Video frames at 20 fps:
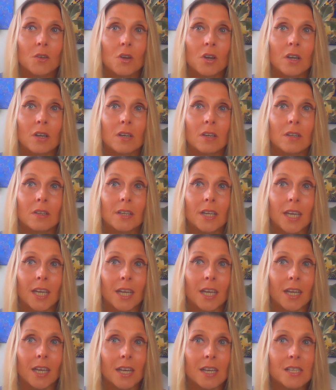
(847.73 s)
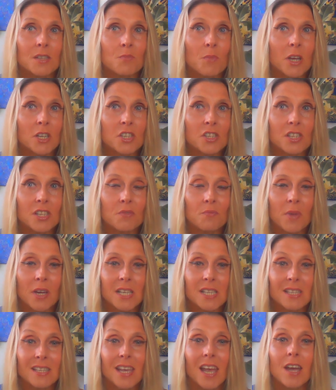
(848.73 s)
As much as it may
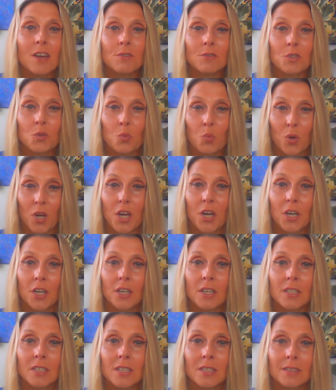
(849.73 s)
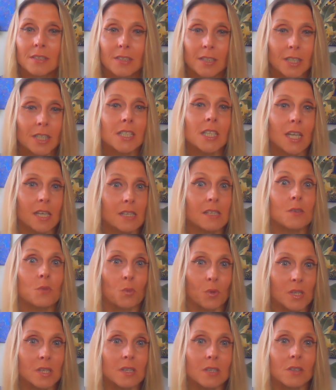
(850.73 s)
sound weird, it has a
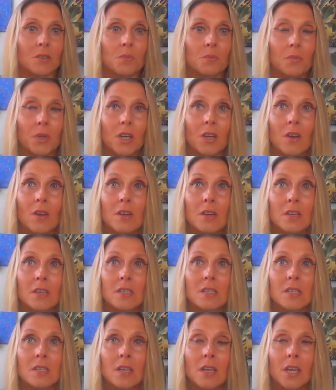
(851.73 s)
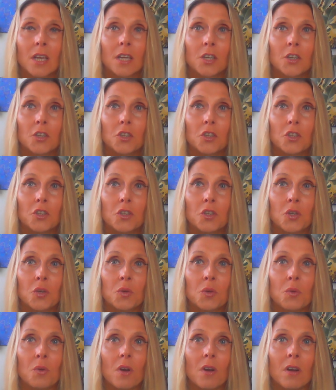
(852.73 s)
wisdom, because
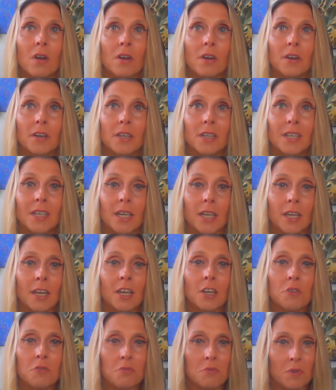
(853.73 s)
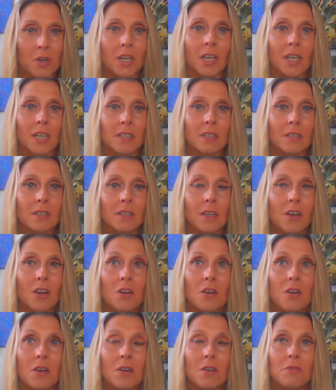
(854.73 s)
you are getting rid
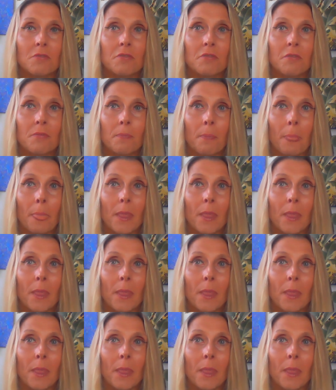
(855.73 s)
of,